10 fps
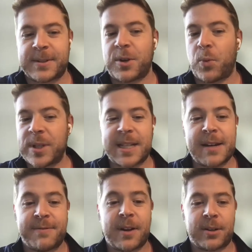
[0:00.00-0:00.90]
So once
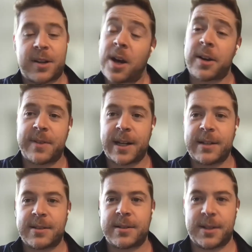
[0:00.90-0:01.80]
I felt
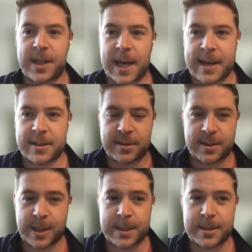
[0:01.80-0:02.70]
confident that
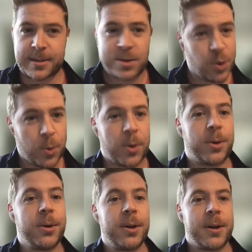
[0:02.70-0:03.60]
this
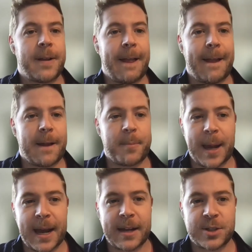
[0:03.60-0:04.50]
tool
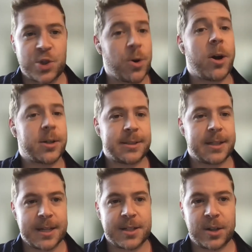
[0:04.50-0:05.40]
had strong
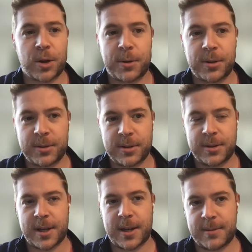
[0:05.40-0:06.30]
statistical
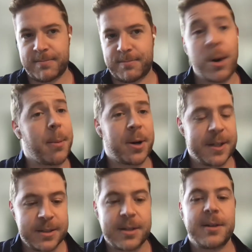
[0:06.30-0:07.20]

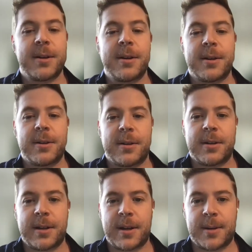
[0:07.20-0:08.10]
properties,
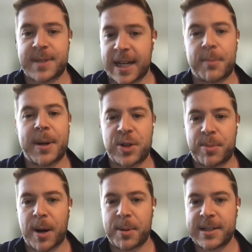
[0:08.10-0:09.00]

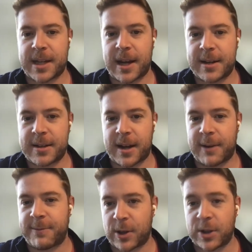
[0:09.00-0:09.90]
psychometric properties,
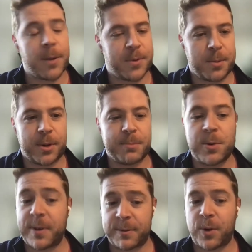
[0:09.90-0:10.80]
I felt comfortable in
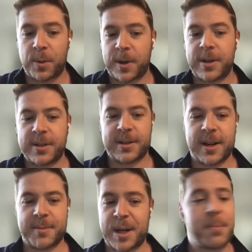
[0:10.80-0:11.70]
moving forward
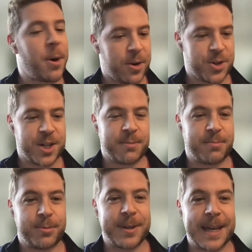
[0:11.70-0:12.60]
in a
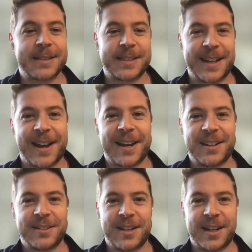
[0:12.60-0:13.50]
partnership with
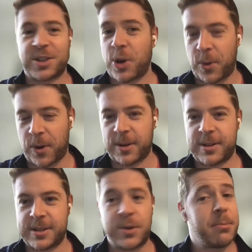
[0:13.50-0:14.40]
SCI and
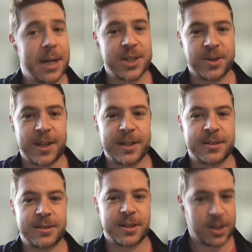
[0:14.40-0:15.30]
CORE to administer
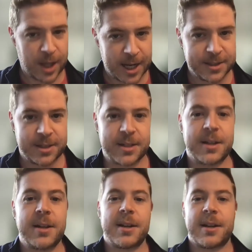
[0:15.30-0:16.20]
this to clients.
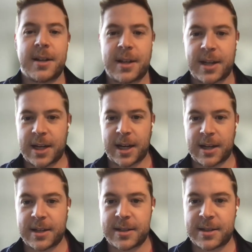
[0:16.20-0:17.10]

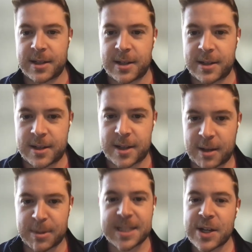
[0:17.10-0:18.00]
And
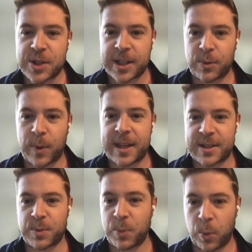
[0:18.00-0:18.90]
essentially, the way
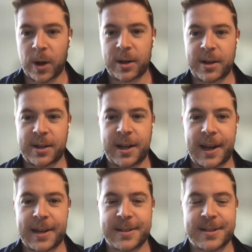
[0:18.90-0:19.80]
this would work
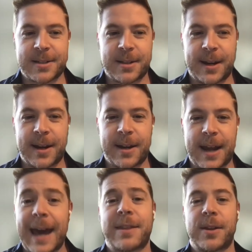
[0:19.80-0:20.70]
is an
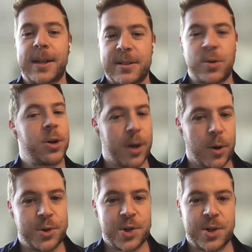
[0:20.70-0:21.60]
athlete or
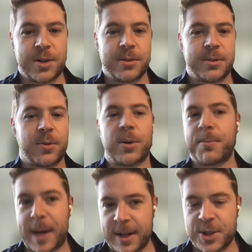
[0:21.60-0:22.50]
coach
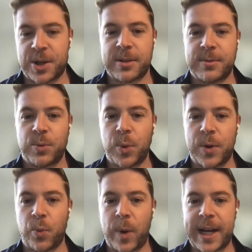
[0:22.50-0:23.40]
or manager
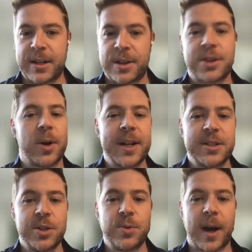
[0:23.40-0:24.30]
would rate
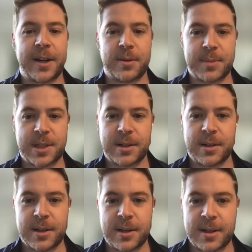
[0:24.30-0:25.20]
32
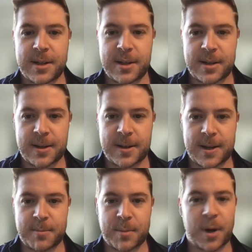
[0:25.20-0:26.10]
items
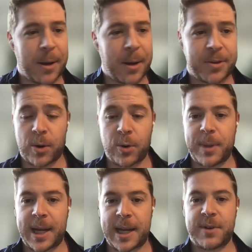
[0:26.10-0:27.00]
about their
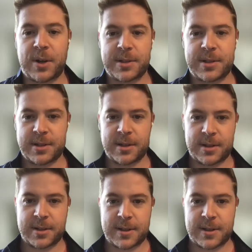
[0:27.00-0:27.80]
own behaviors,